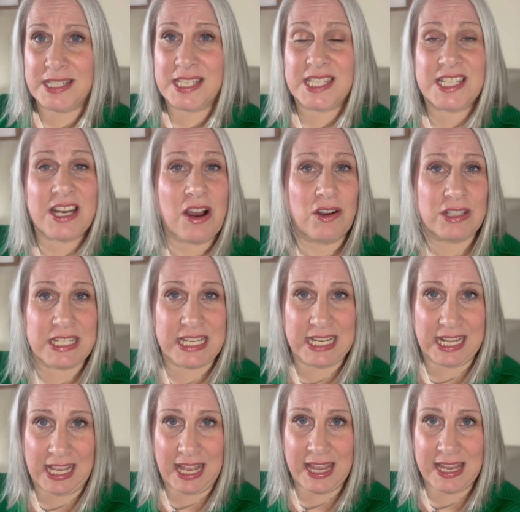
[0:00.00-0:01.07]
starting
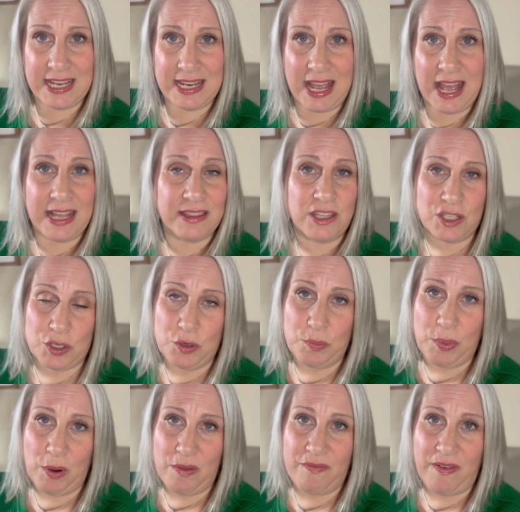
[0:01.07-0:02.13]
again at the
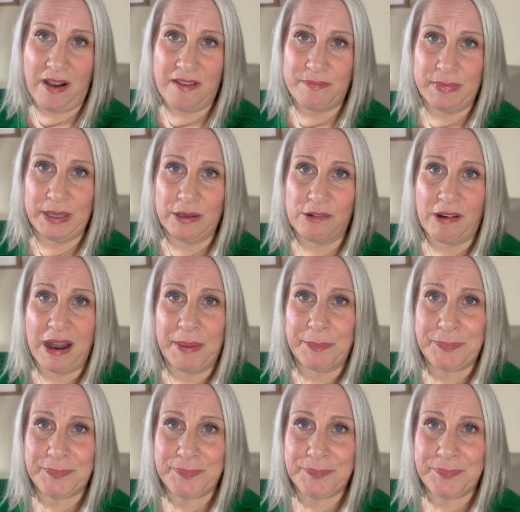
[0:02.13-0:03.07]
2.5 milligram.